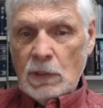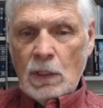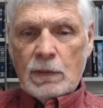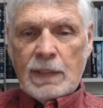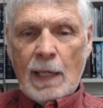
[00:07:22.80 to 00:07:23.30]

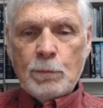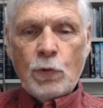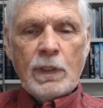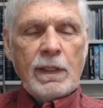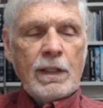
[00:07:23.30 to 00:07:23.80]
start
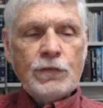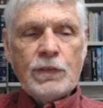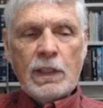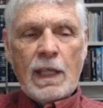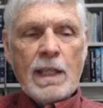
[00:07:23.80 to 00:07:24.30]
putting this
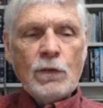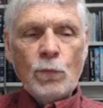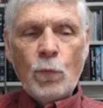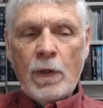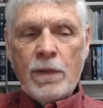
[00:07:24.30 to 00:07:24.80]
together
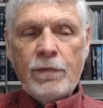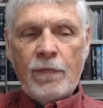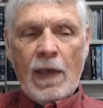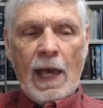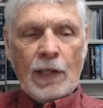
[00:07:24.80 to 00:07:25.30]
with
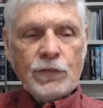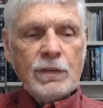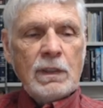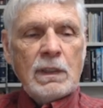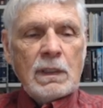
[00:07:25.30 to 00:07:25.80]
facts.
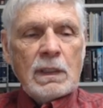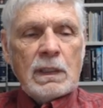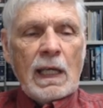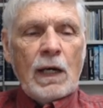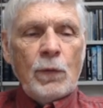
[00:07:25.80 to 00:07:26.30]

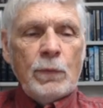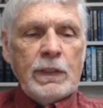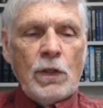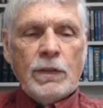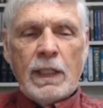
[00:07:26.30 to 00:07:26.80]
Now, we
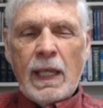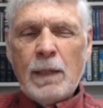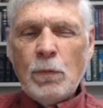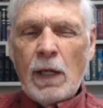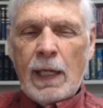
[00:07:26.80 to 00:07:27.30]
know that
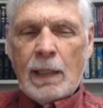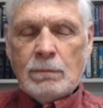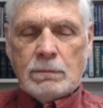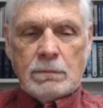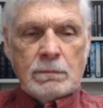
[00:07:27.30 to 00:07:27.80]
Abraham
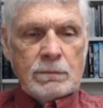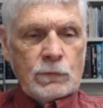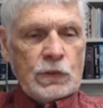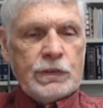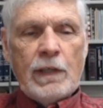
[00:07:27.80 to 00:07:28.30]

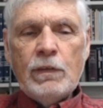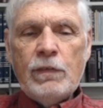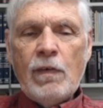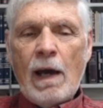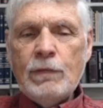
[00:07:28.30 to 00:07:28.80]
was
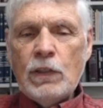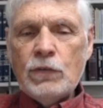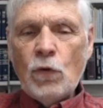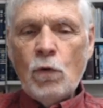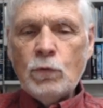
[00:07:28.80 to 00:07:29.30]
75
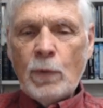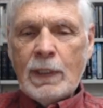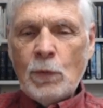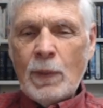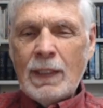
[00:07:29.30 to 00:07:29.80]
years old when
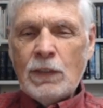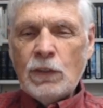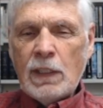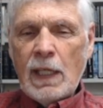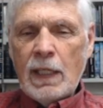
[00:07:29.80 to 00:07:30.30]
he went
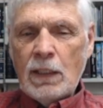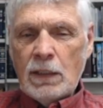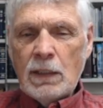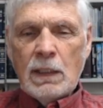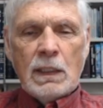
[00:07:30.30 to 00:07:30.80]
into
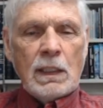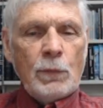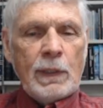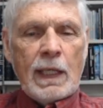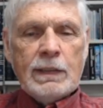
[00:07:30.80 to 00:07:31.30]
Canaan.
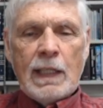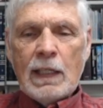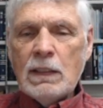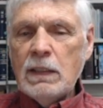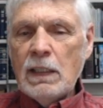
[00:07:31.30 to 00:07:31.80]
We get
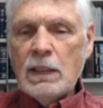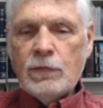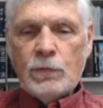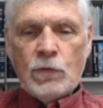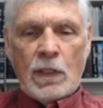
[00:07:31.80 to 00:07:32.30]
that clearly
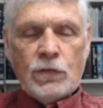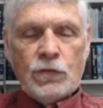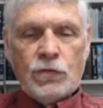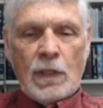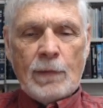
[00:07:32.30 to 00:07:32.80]
from
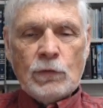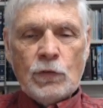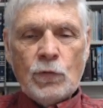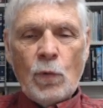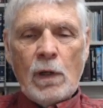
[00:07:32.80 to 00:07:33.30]
Genesis chapter
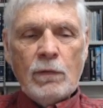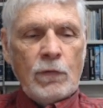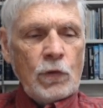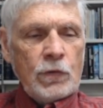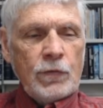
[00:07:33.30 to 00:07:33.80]
12,
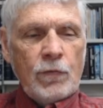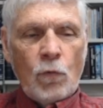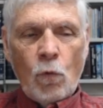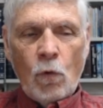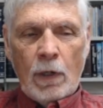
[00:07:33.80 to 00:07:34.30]
verse
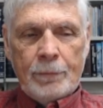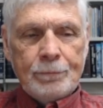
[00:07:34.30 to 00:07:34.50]
4.